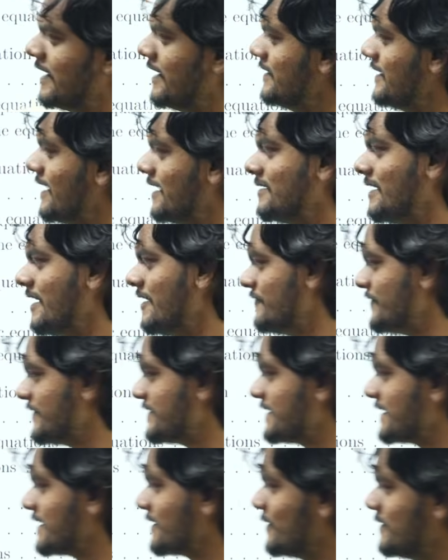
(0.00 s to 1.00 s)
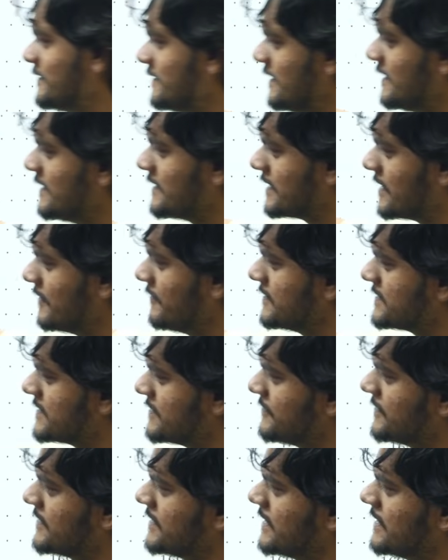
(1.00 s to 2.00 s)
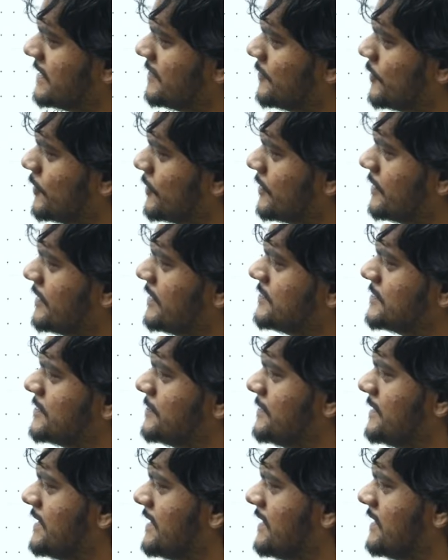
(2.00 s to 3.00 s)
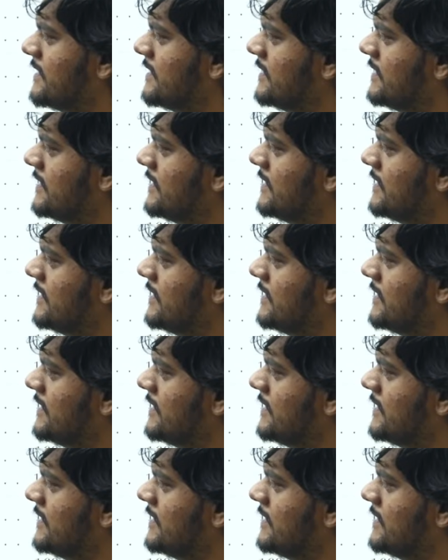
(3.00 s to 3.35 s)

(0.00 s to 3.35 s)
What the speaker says: yeah, everything, it covers everything, more on divisibility.